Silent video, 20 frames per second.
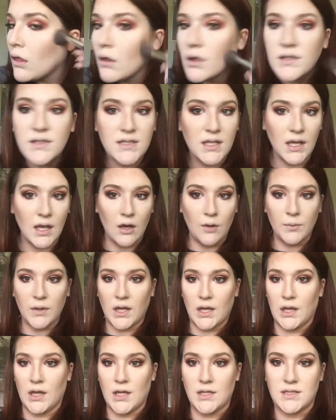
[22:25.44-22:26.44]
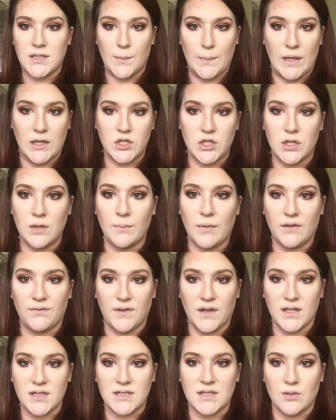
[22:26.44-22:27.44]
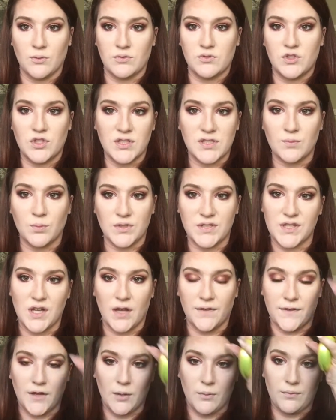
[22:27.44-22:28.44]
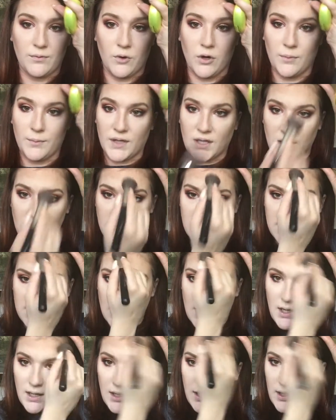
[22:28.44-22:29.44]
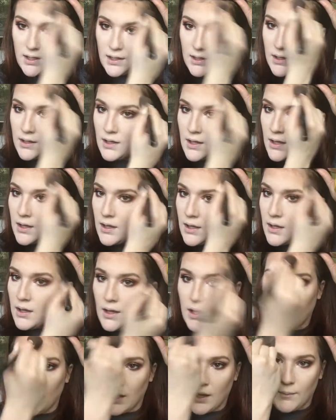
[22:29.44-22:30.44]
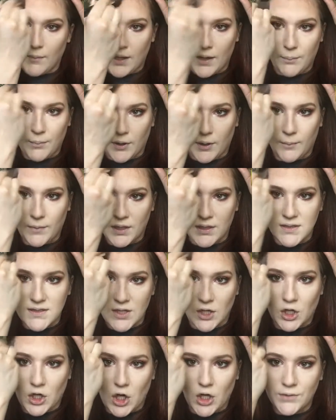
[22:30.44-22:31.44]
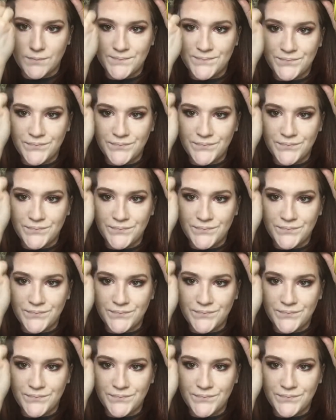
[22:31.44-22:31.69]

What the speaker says: See how I'm getting like dimension in my face that just was not there before because I am a permanent circle?